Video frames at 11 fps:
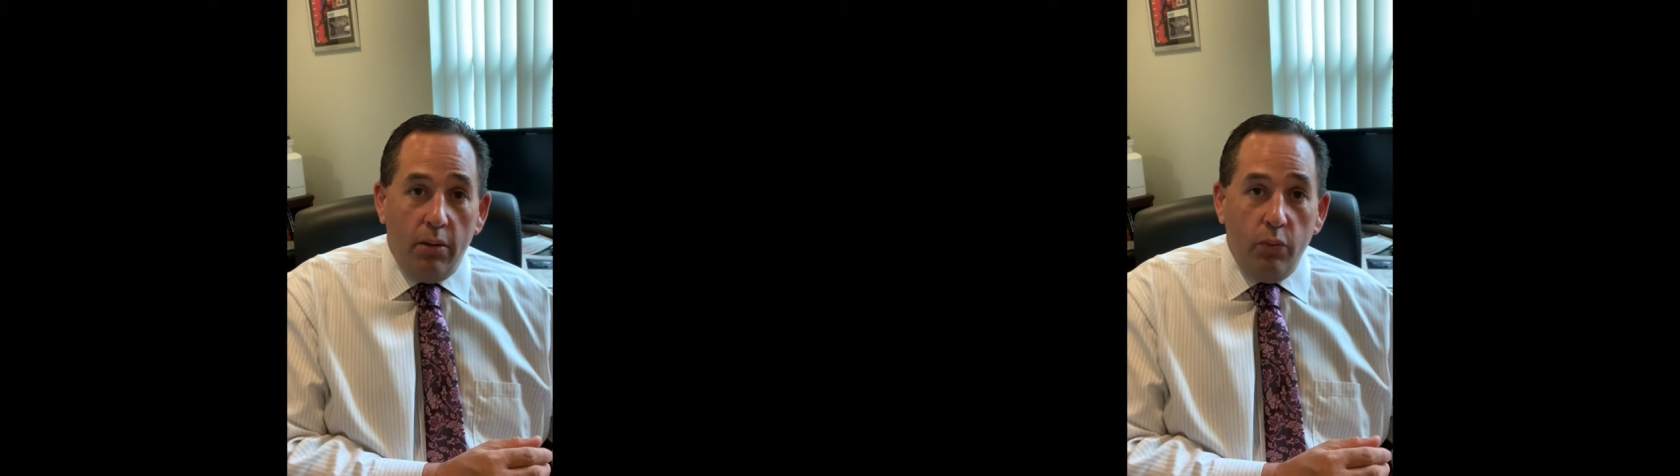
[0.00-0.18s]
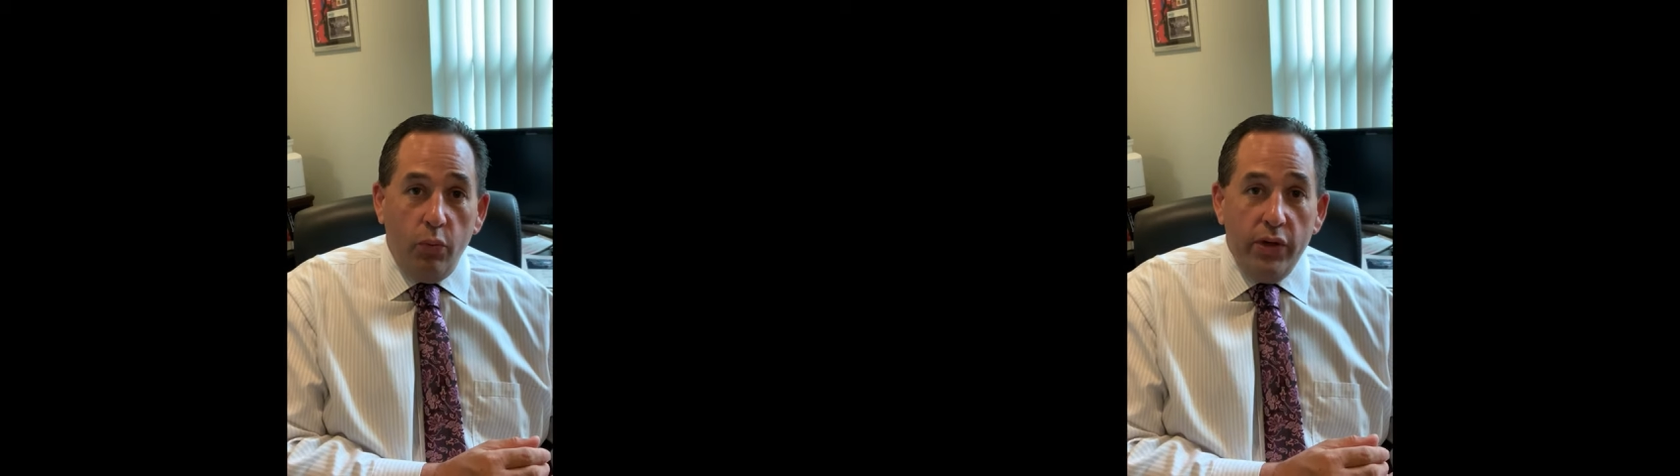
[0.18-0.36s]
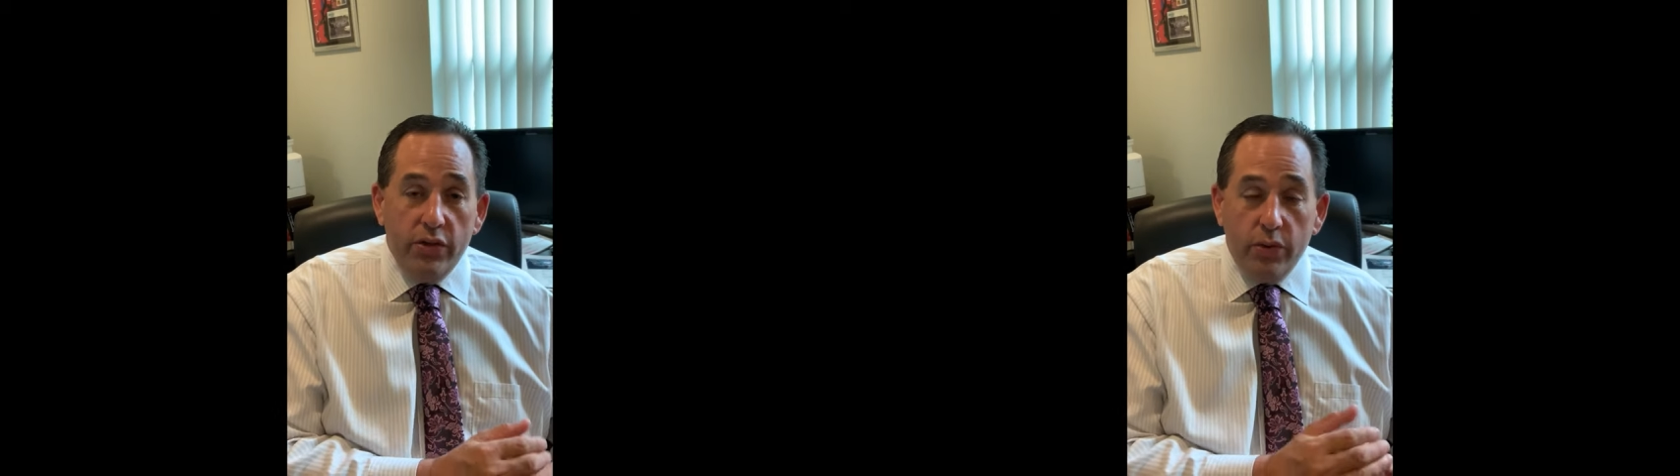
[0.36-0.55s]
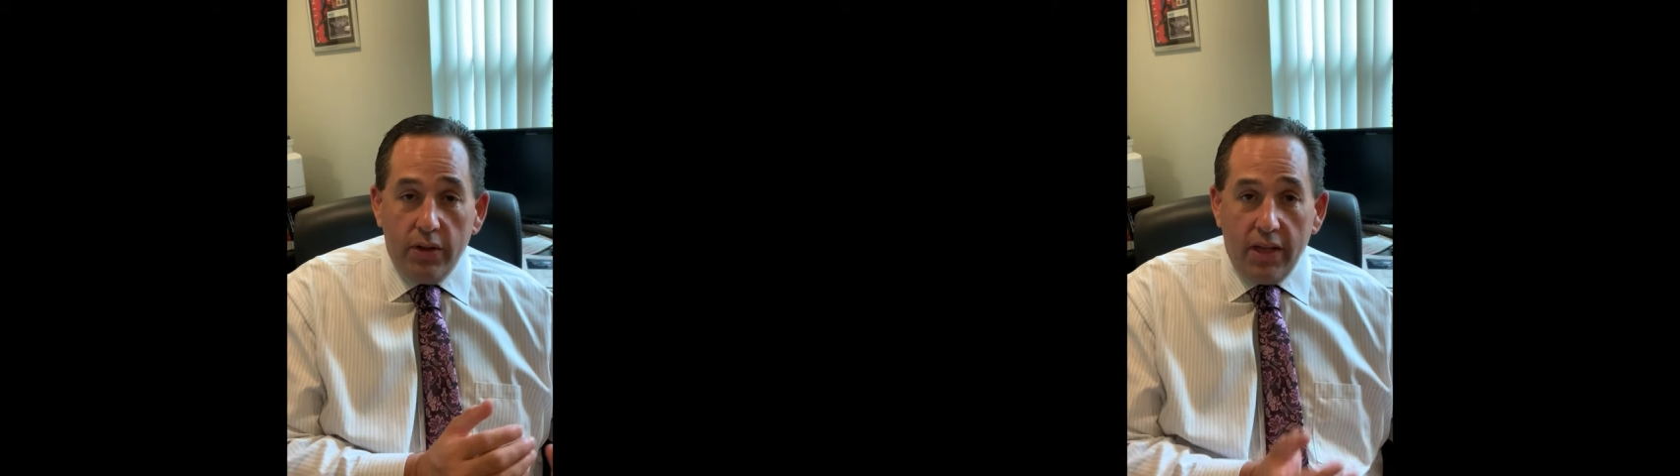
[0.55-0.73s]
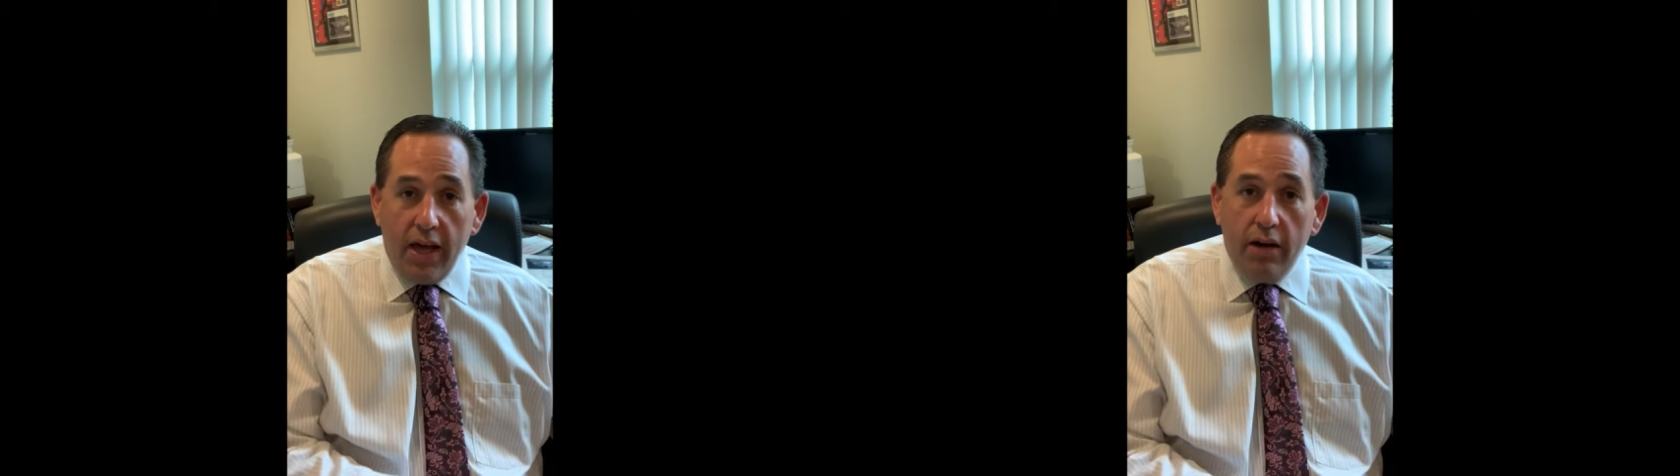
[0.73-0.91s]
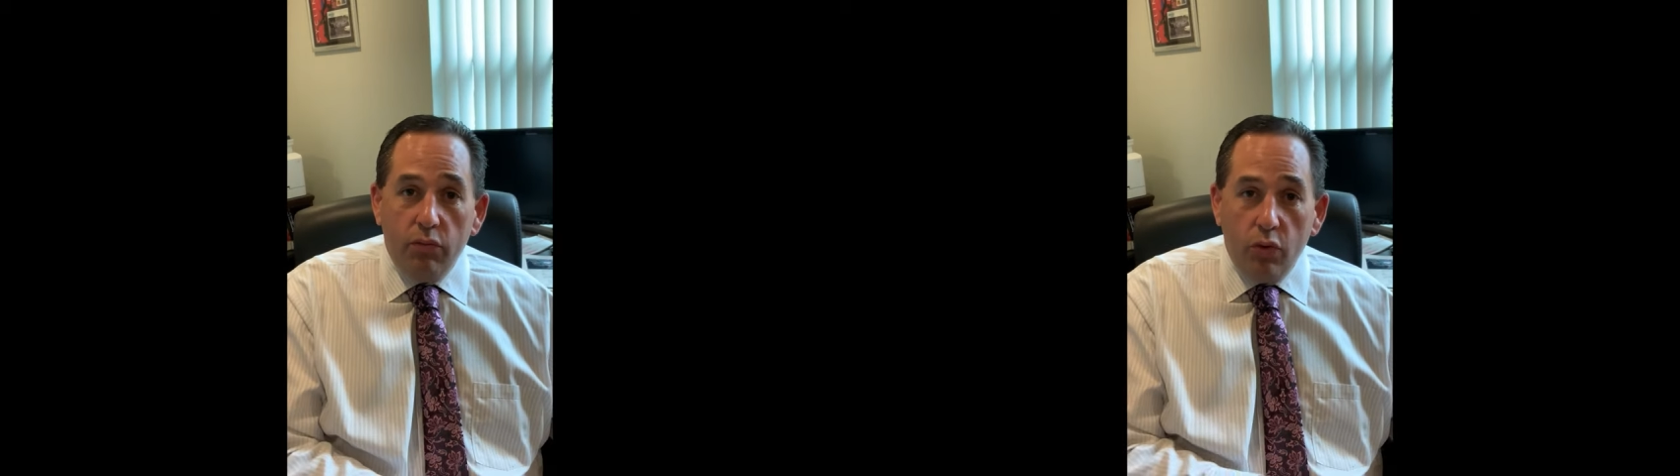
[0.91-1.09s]
We do a
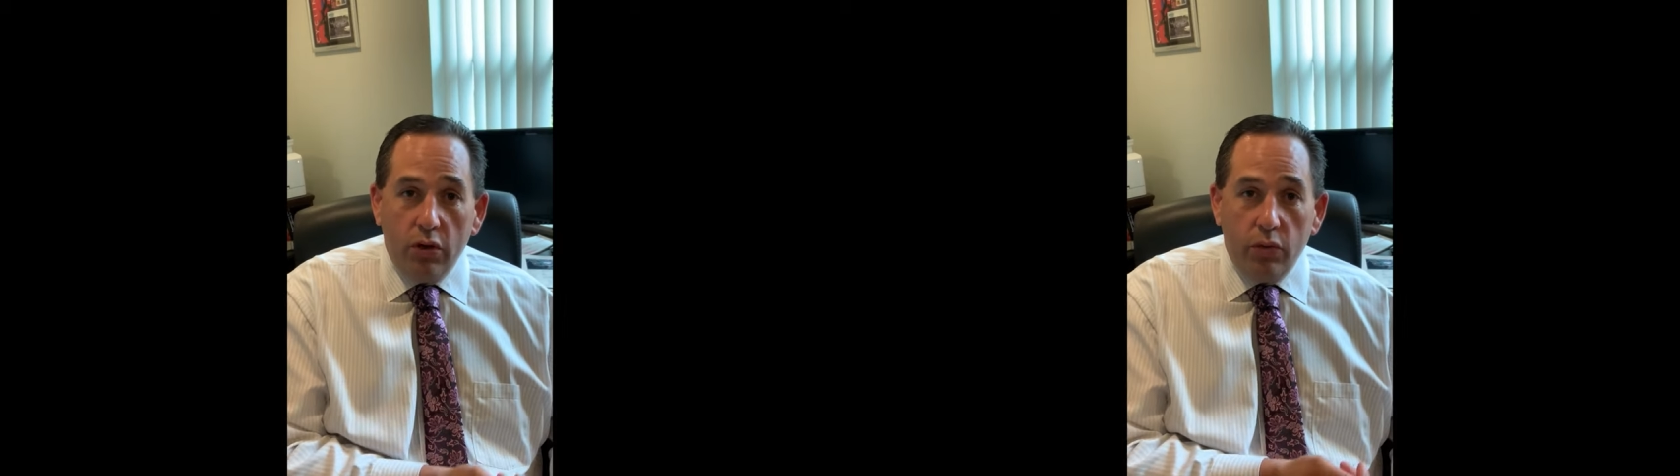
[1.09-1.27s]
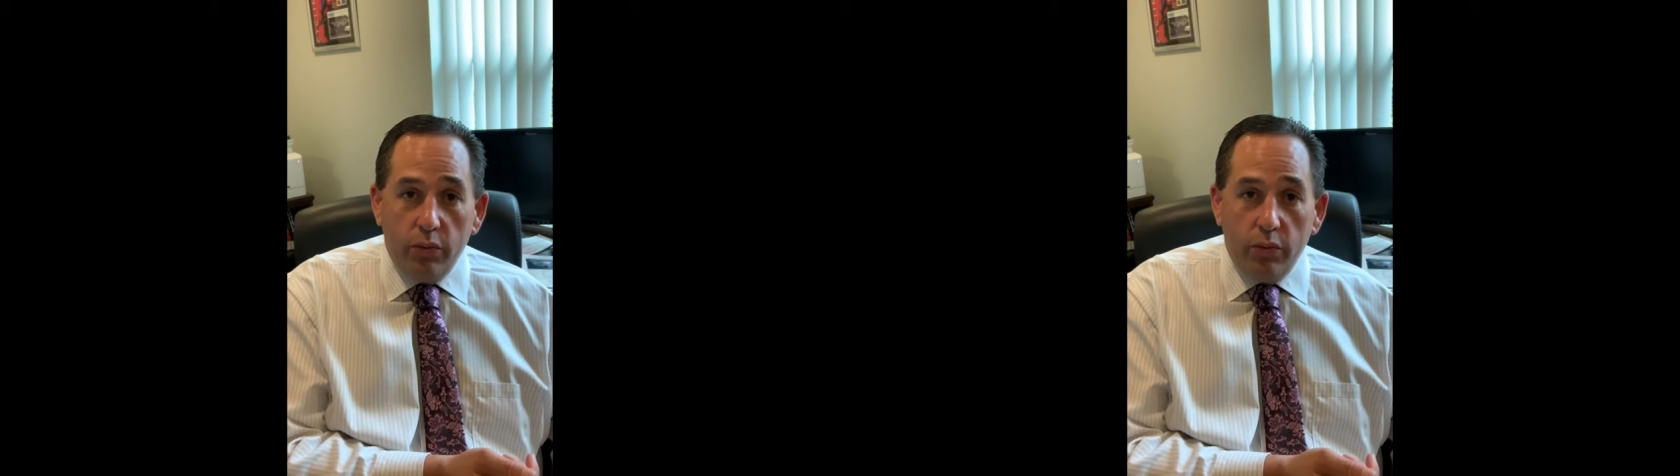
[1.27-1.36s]
lot of work